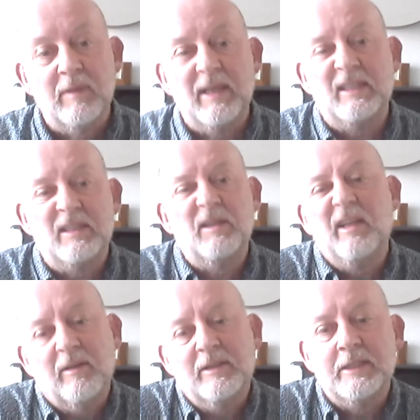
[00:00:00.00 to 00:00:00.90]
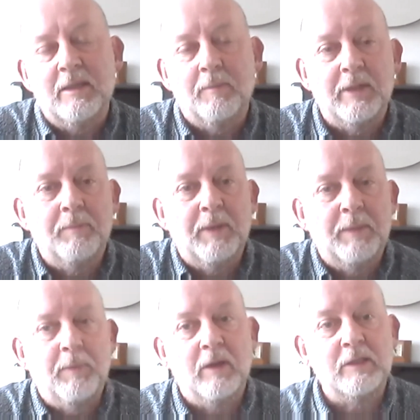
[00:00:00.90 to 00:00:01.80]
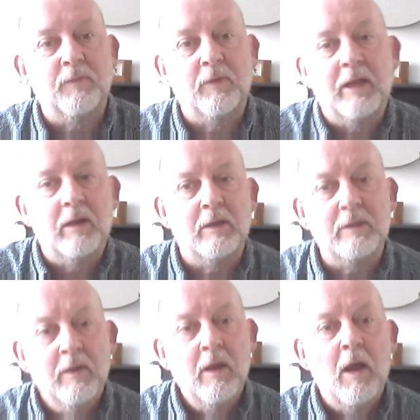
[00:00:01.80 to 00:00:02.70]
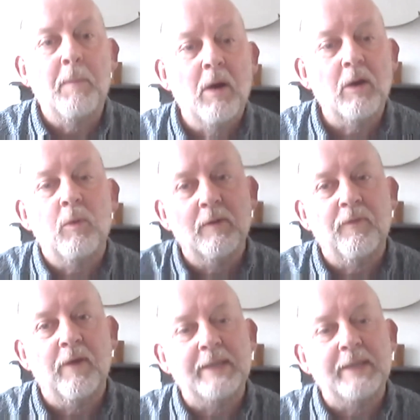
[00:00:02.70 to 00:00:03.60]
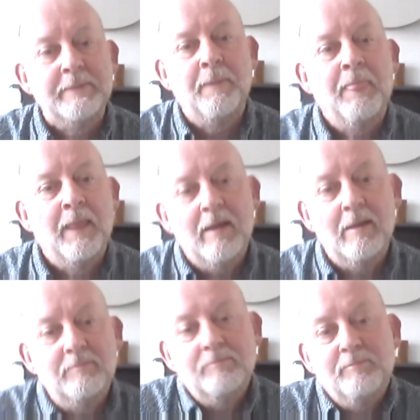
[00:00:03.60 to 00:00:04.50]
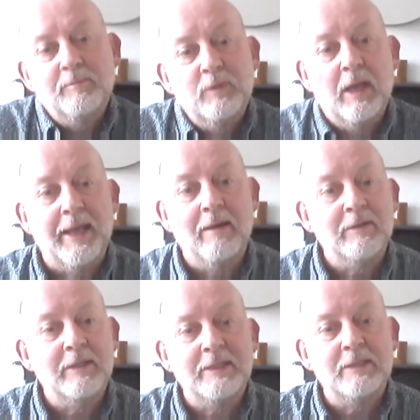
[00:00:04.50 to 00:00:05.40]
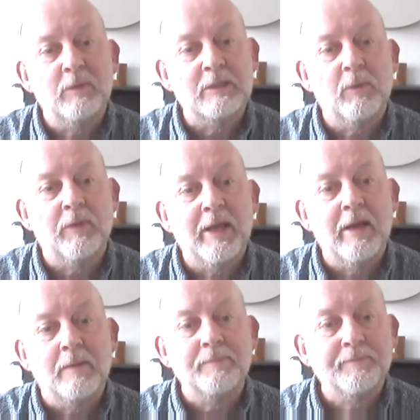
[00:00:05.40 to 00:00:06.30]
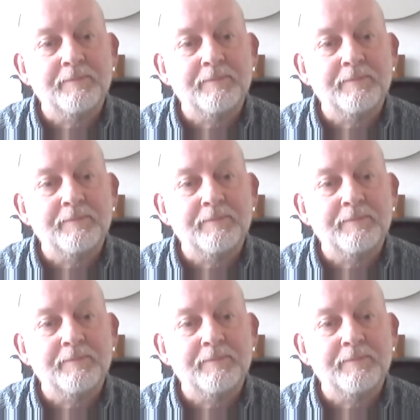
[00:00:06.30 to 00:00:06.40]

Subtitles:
it's just something that people ask for. They look a part qualified accountant is what they are.